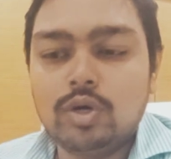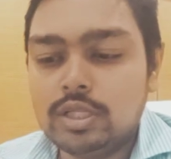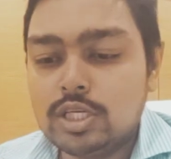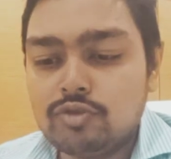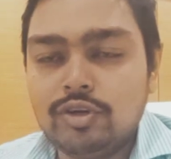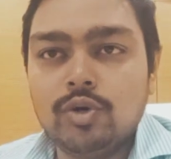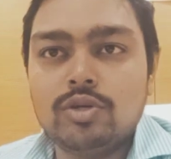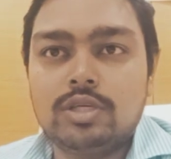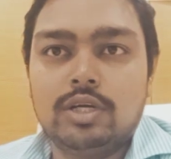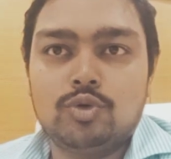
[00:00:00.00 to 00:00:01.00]
This video
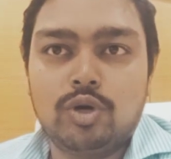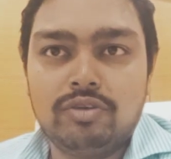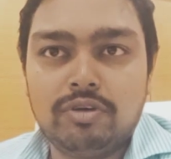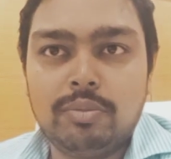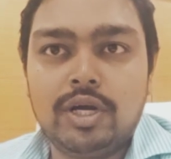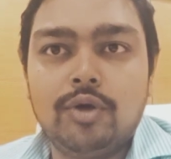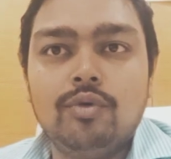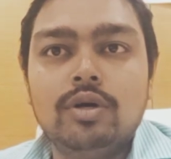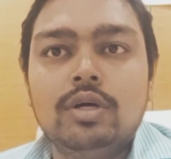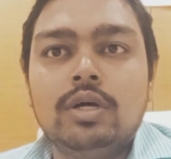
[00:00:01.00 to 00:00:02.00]
is so
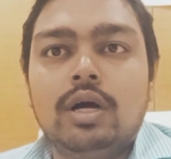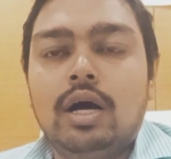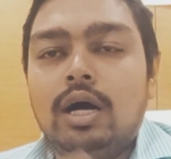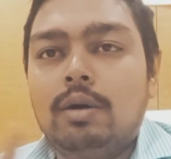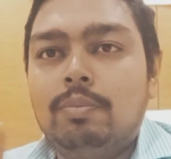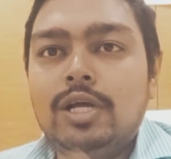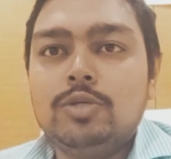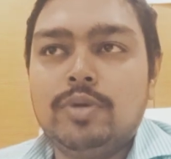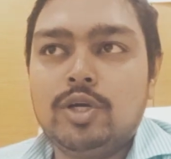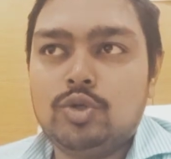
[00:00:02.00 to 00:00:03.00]
informative.
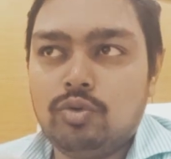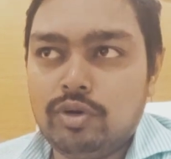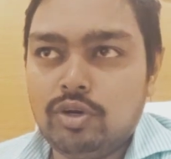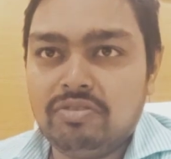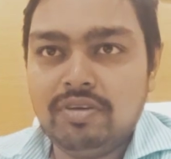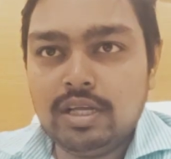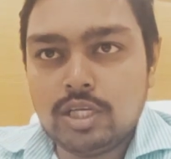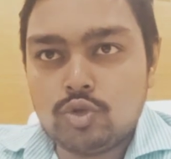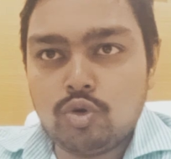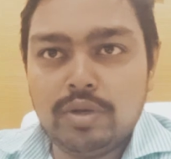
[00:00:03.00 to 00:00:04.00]
Please make sure when you are filling
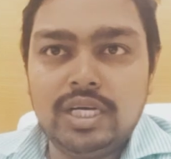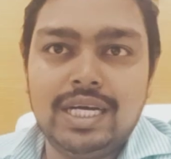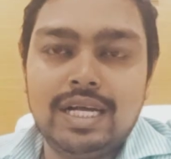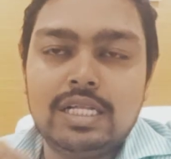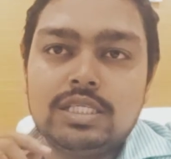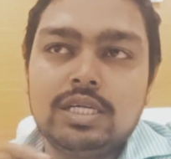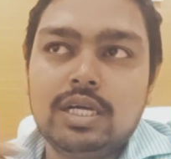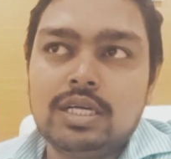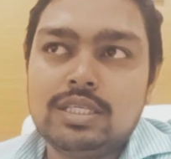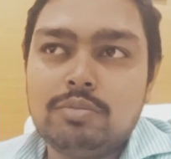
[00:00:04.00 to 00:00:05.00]
the so many details,
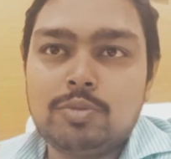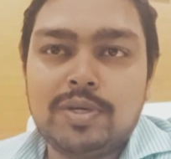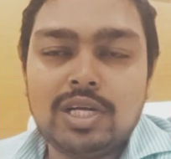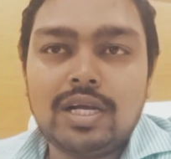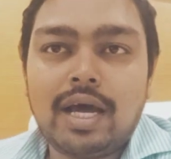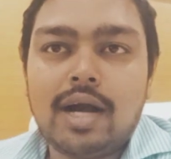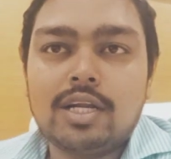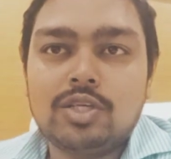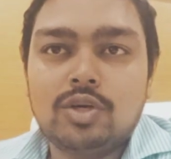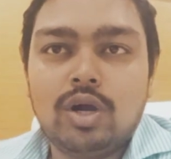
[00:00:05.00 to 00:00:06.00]
some special
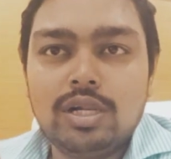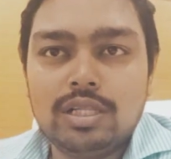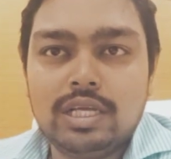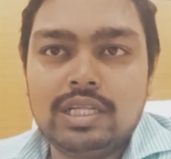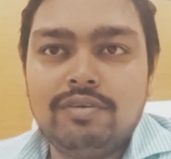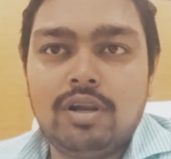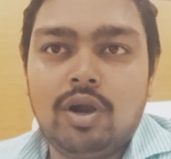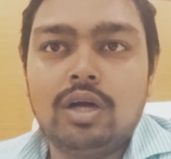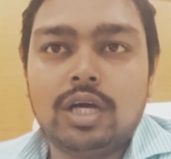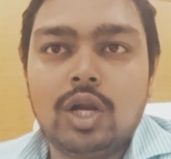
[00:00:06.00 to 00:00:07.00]
characters and all, they will
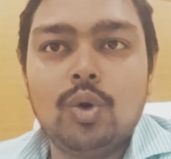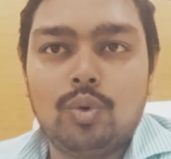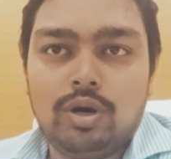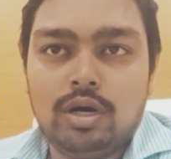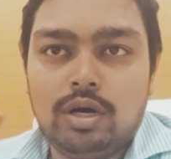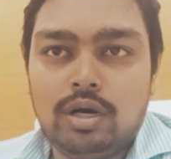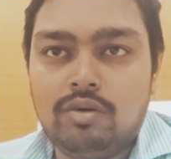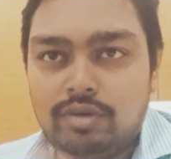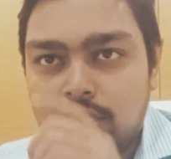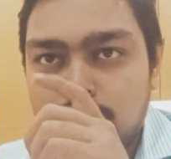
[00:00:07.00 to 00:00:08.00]
not allow
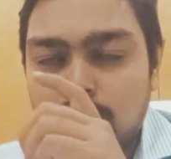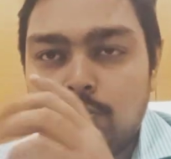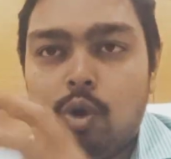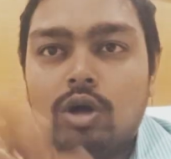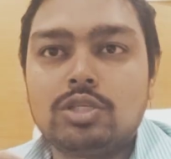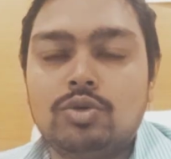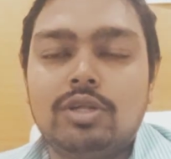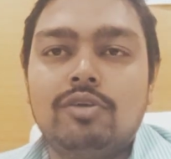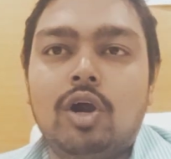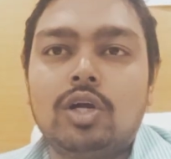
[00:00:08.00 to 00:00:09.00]
when in the box they
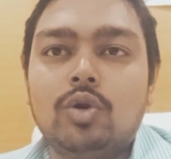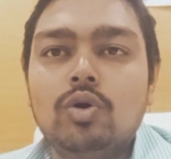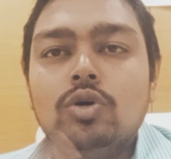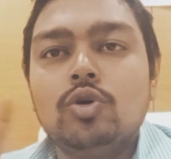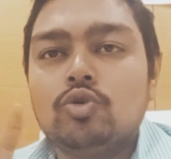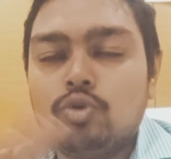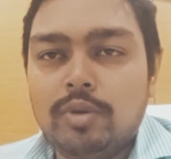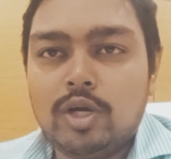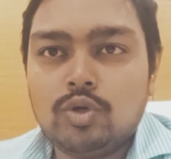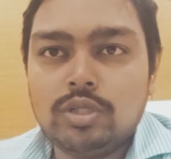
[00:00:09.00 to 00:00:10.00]
will not allow. So
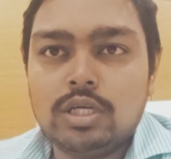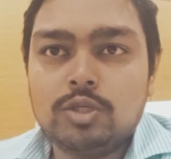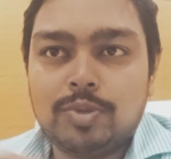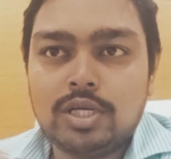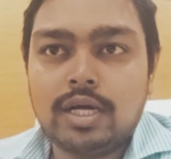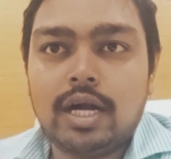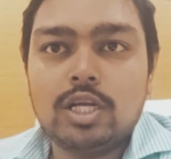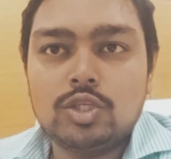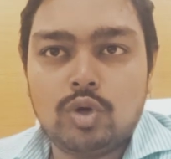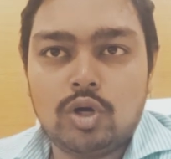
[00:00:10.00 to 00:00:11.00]
make sure that special
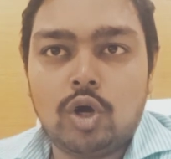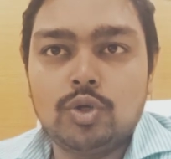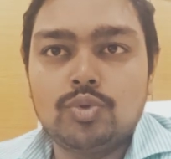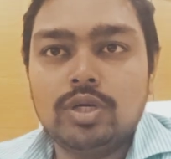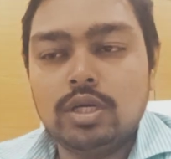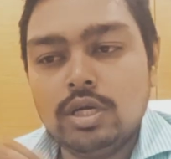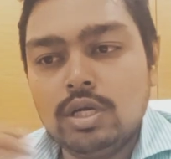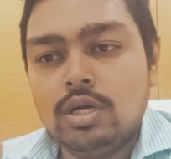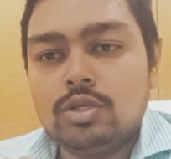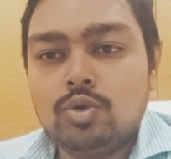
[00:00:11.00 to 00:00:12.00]
characters you are not using.
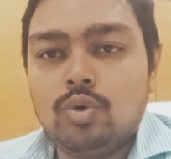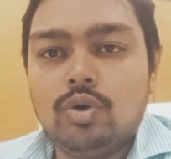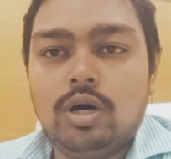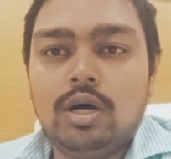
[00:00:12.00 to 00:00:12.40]
So